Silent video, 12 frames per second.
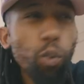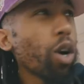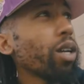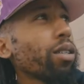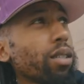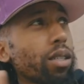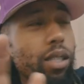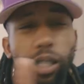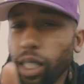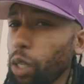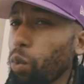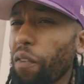one,
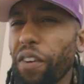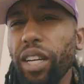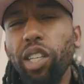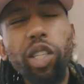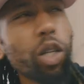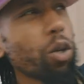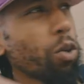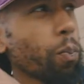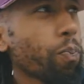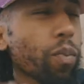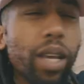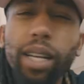and then we'll finish two,
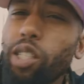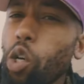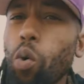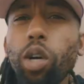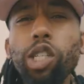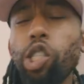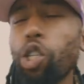and so on and